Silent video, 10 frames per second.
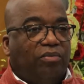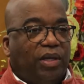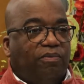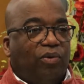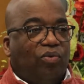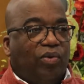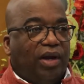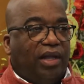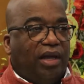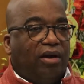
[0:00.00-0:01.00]
people
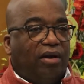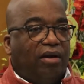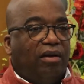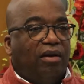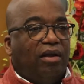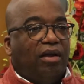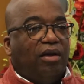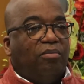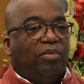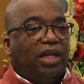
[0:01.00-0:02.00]
where they are.
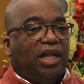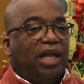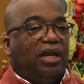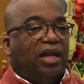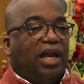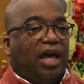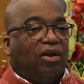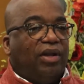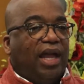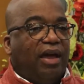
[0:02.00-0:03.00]
But then not
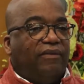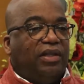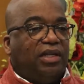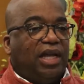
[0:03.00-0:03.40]
only having the